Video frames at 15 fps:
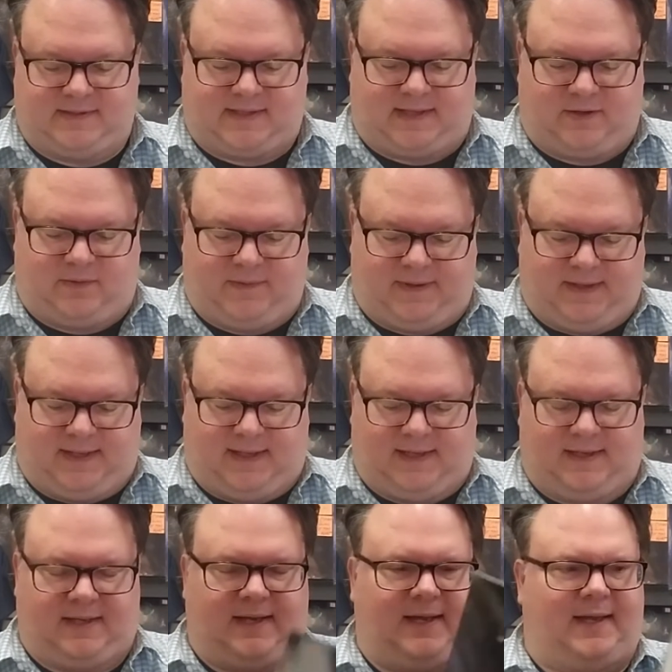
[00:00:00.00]
I don't think
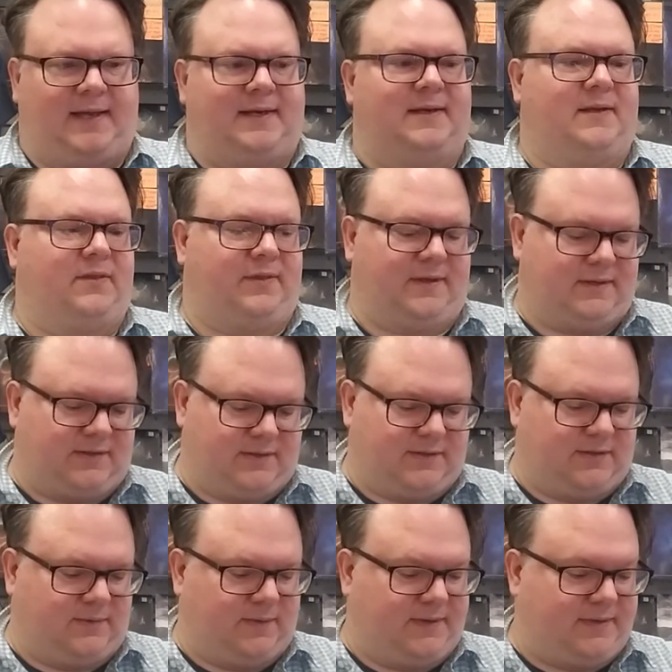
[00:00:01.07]
he had anything to
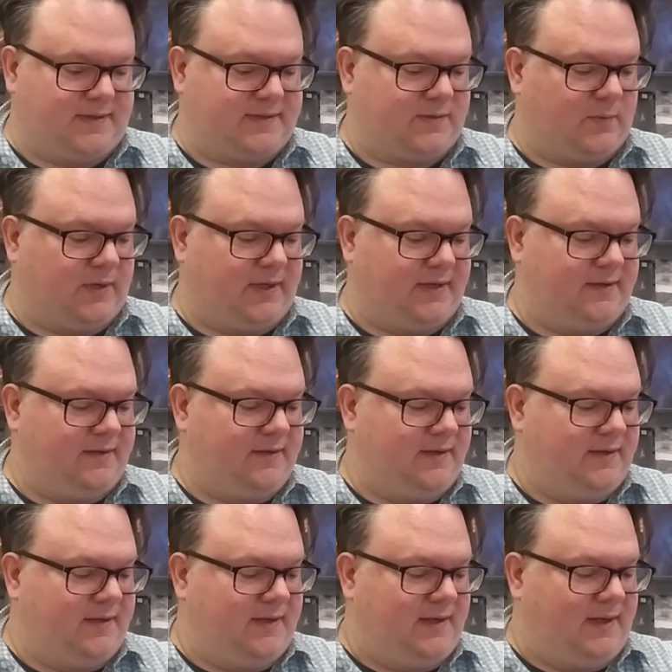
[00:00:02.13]
do with this one.
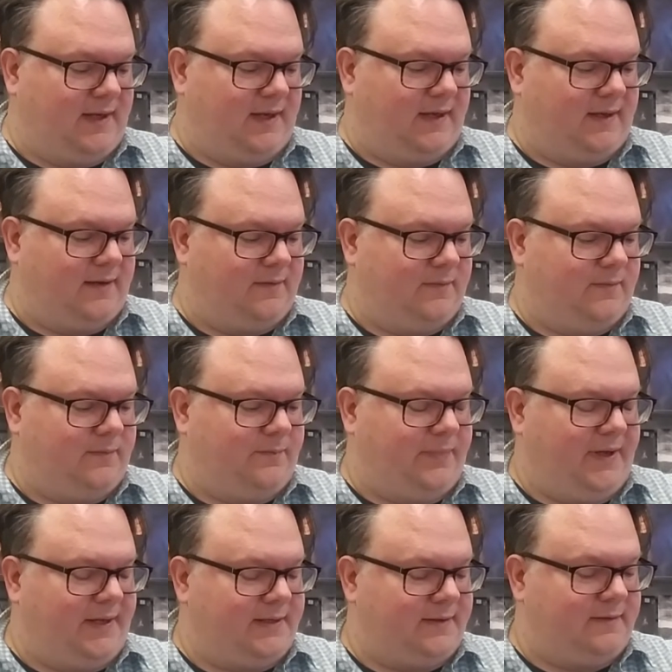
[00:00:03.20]
Um,
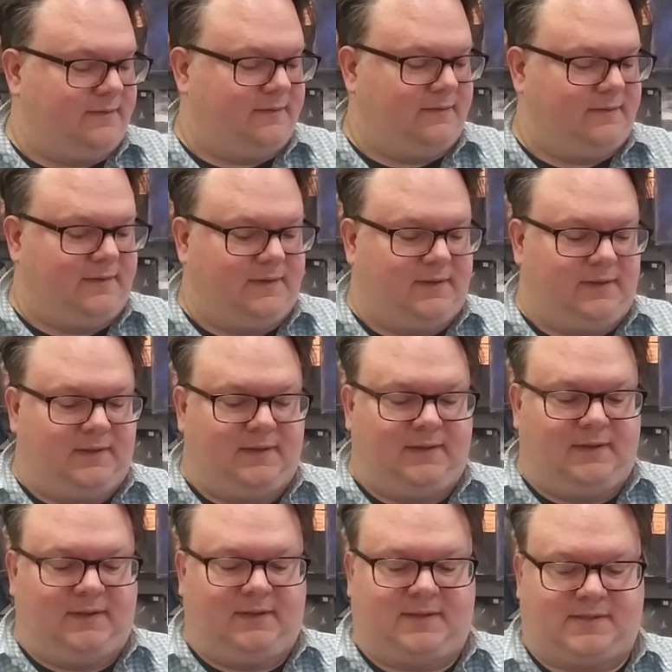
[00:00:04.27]
but
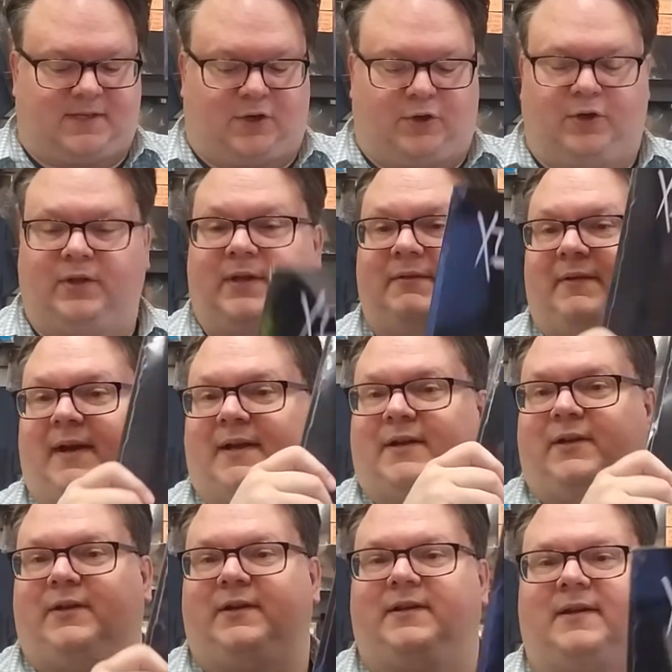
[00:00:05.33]
it's an early
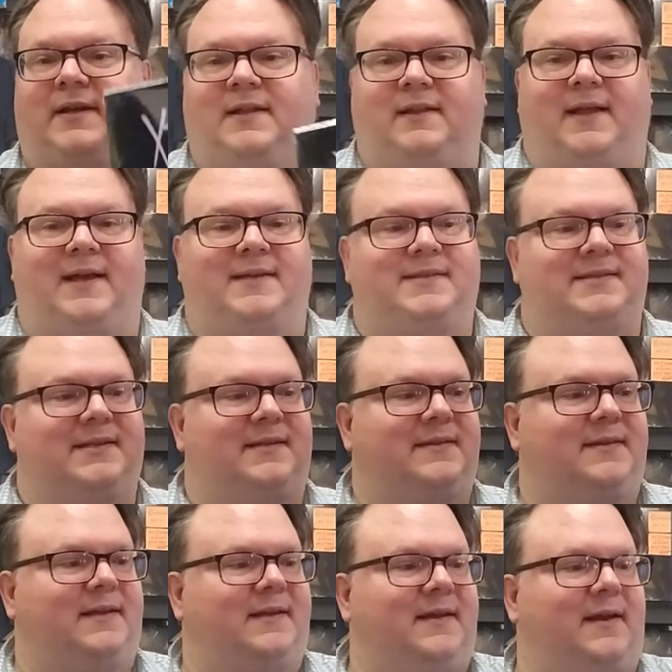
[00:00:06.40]
record, a classic
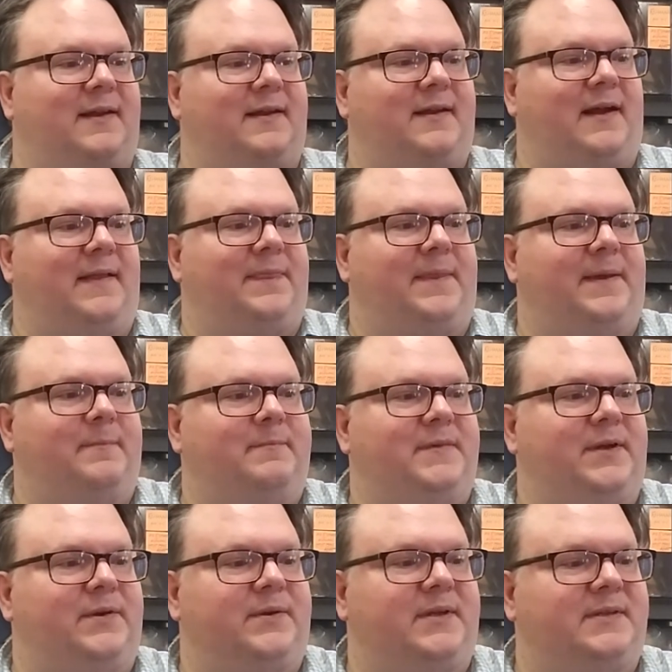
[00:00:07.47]
that kind of got them
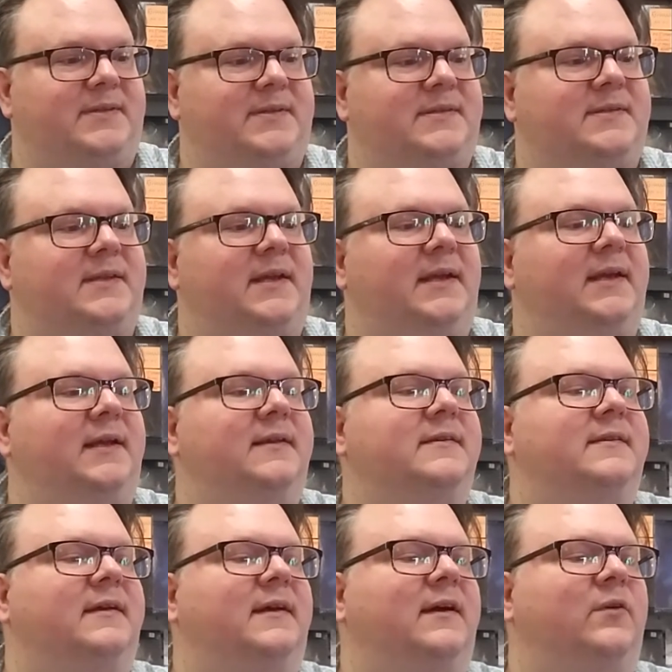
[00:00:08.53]
noticed. And
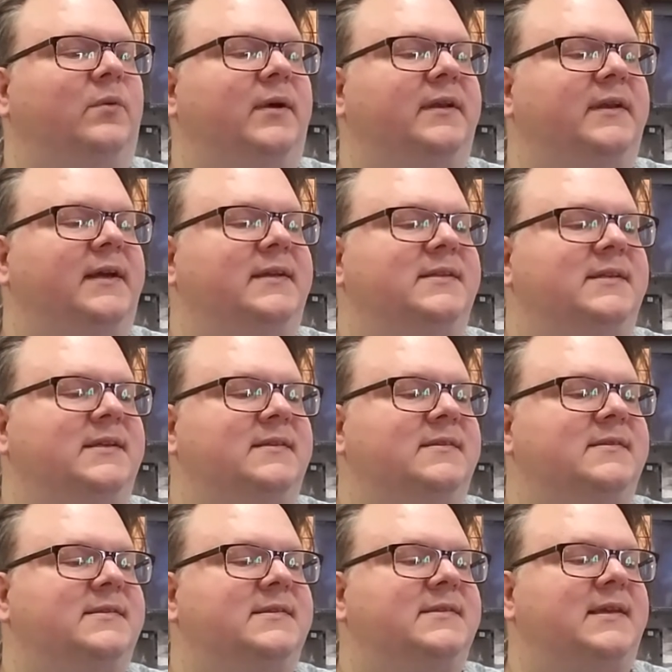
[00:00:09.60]
uh, what,
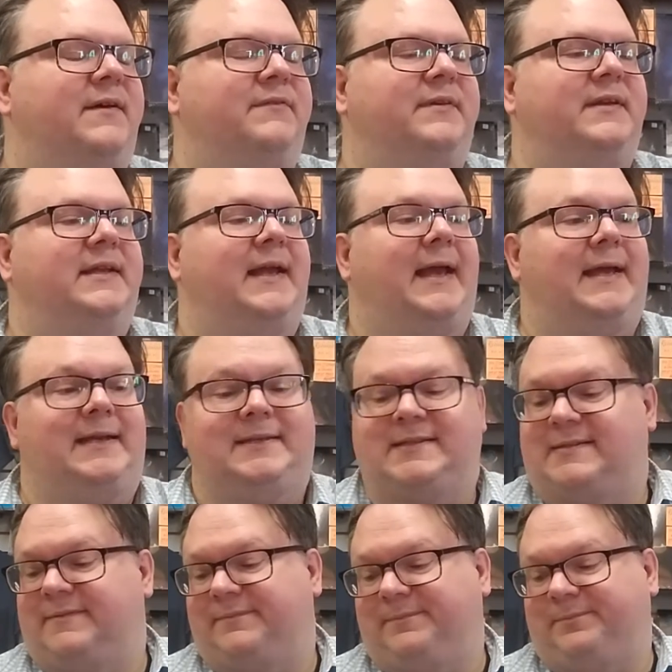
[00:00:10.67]
1978
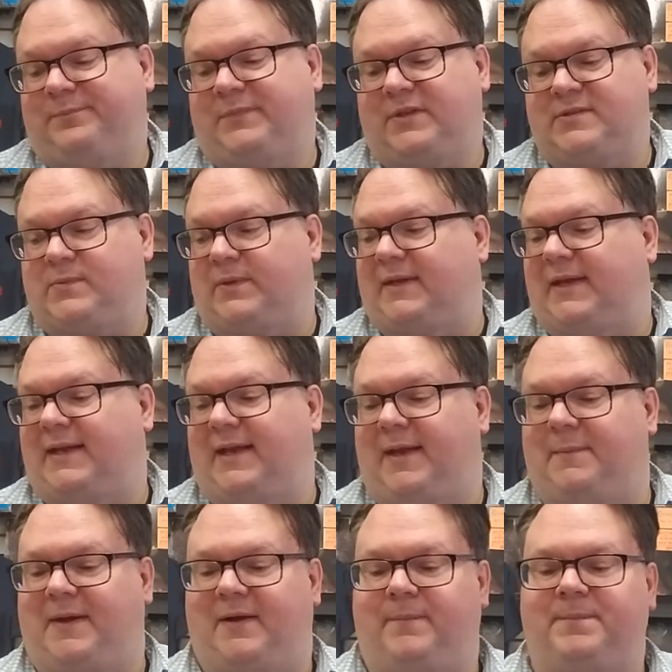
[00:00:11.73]
is when that
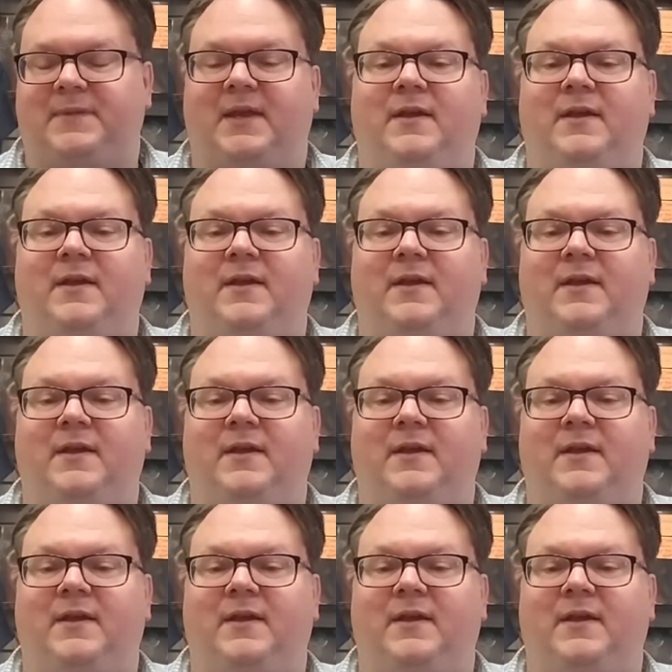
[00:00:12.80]
came out.